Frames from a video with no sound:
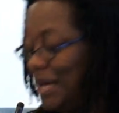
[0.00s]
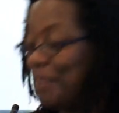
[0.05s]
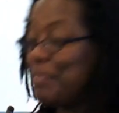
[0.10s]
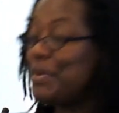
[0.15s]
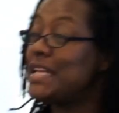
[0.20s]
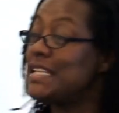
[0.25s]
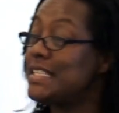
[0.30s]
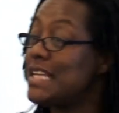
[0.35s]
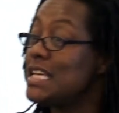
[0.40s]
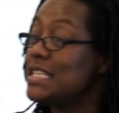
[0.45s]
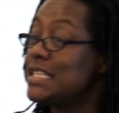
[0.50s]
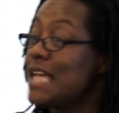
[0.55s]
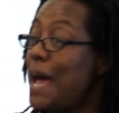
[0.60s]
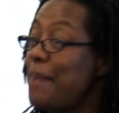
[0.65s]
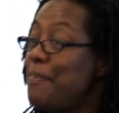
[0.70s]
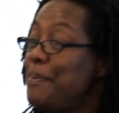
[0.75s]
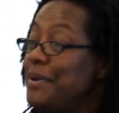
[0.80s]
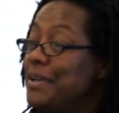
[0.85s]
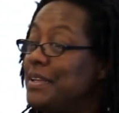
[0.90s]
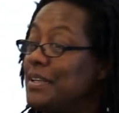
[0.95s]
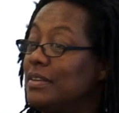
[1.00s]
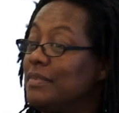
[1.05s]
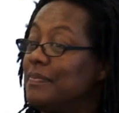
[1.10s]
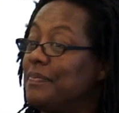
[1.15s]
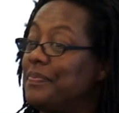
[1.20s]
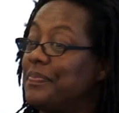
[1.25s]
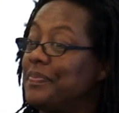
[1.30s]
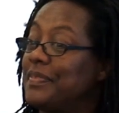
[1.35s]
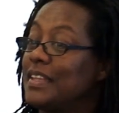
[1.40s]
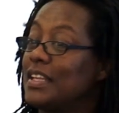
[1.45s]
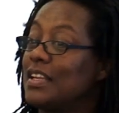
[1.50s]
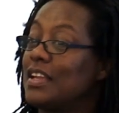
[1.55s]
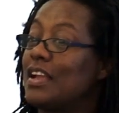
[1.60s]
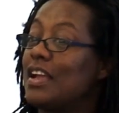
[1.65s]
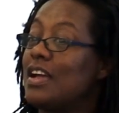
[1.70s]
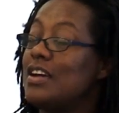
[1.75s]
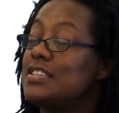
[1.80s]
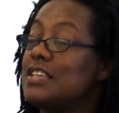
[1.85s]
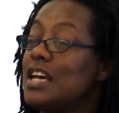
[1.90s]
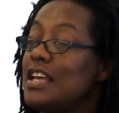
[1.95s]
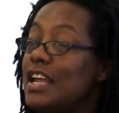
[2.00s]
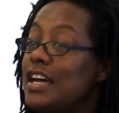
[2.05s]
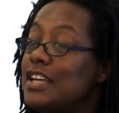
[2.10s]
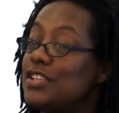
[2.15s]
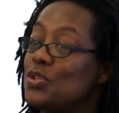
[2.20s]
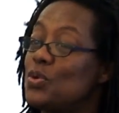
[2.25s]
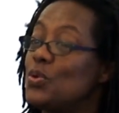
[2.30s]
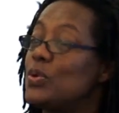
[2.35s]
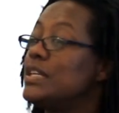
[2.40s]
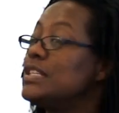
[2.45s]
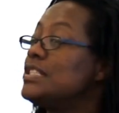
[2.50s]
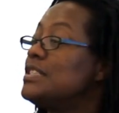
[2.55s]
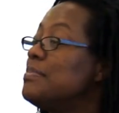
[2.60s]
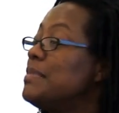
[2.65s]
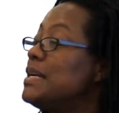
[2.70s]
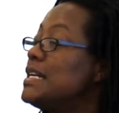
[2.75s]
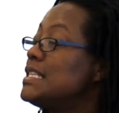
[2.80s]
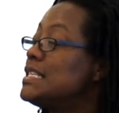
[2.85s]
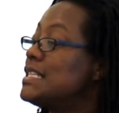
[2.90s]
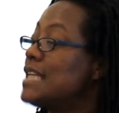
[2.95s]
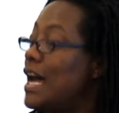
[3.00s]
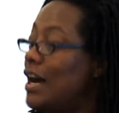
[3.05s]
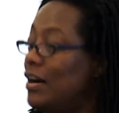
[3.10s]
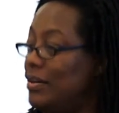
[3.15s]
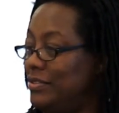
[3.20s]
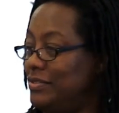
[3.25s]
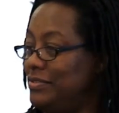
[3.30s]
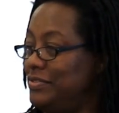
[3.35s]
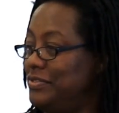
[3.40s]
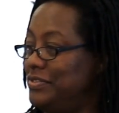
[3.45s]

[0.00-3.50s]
But it does happen, because I like talking to myself.